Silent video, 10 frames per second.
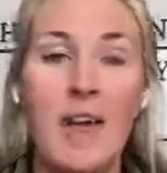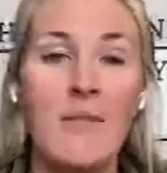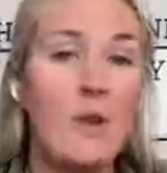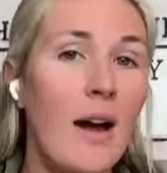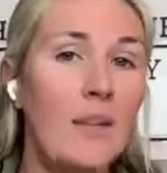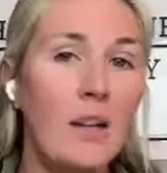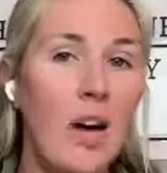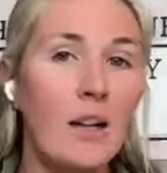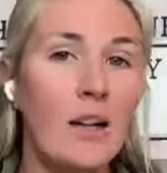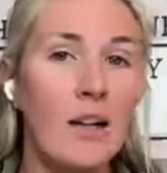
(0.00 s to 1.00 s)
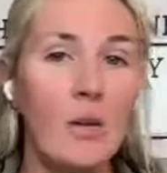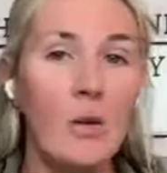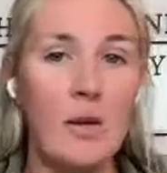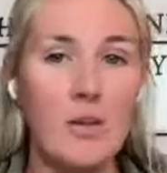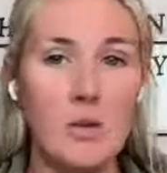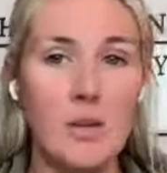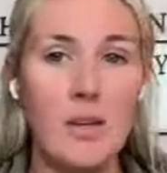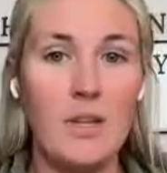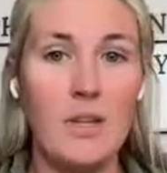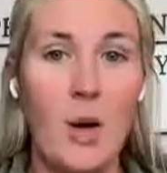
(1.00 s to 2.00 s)
If you have a colleague who would
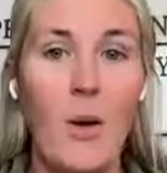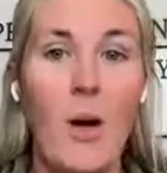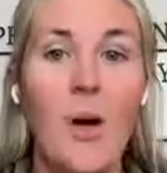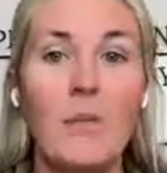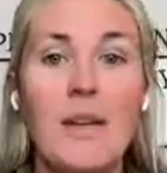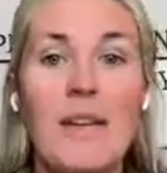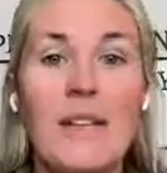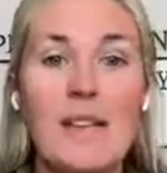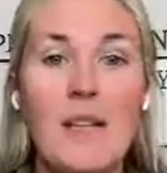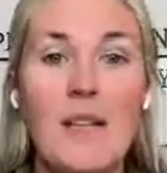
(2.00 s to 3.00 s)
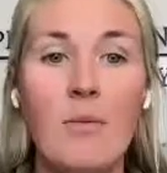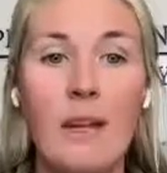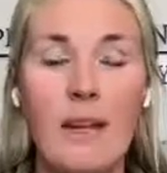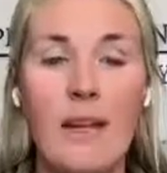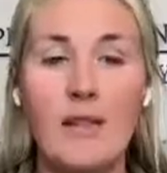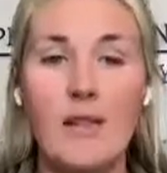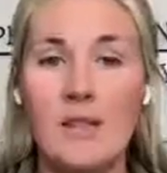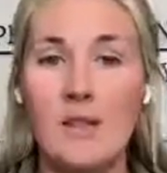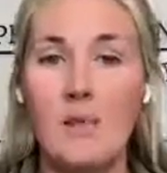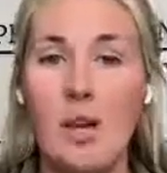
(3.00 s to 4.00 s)
enjoy this show, please send them the link
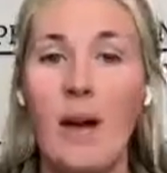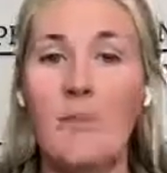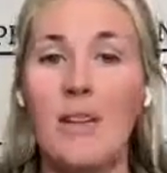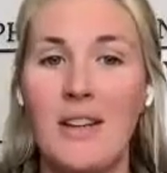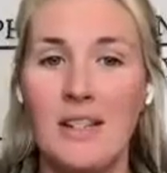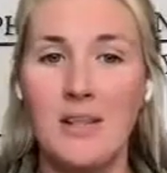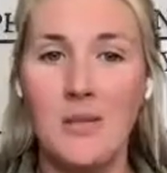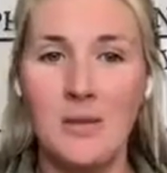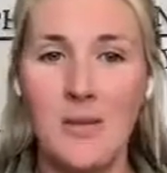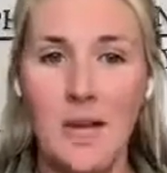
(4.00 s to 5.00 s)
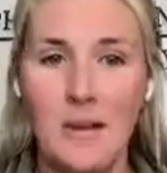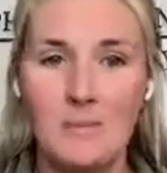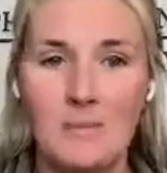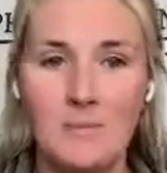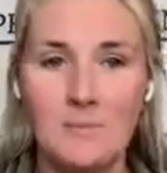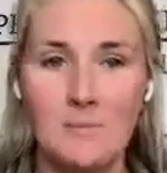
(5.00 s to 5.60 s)
to subscribe to this newsletter.